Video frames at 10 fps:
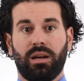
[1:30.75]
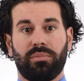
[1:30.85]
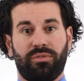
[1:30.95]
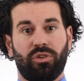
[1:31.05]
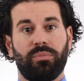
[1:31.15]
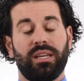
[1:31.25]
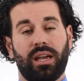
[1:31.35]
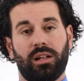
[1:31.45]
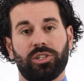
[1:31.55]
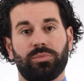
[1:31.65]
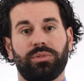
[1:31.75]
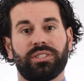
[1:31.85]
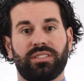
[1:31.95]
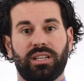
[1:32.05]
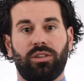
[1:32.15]
before being eligible
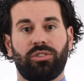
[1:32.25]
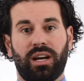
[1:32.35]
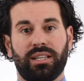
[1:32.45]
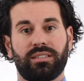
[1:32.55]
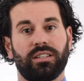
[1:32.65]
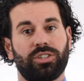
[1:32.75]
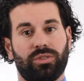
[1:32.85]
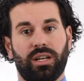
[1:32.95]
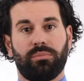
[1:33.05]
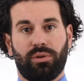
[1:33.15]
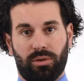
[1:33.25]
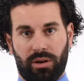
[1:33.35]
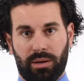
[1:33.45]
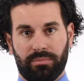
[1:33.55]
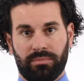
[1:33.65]
to sell credits in a trading program.